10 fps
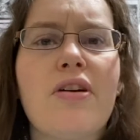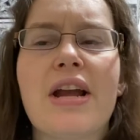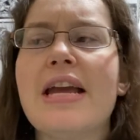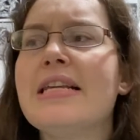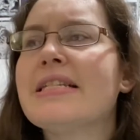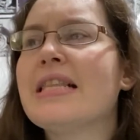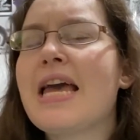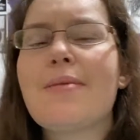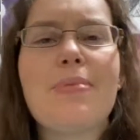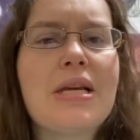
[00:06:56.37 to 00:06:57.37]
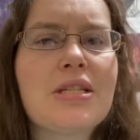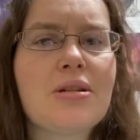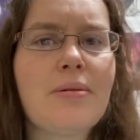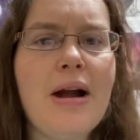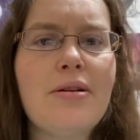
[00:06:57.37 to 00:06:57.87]
It is like being
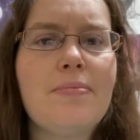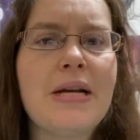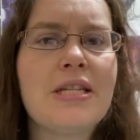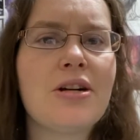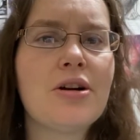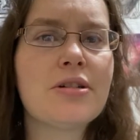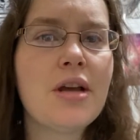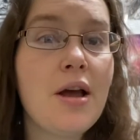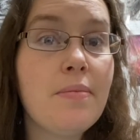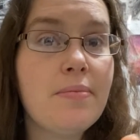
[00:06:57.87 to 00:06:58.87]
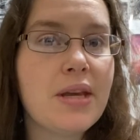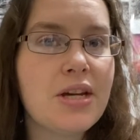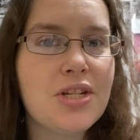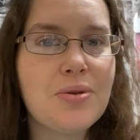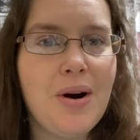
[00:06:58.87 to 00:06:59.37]
surrounded by stars,
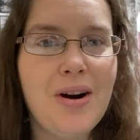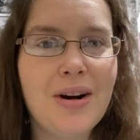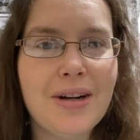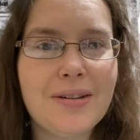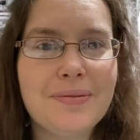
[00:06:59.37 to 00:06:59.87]
because you are.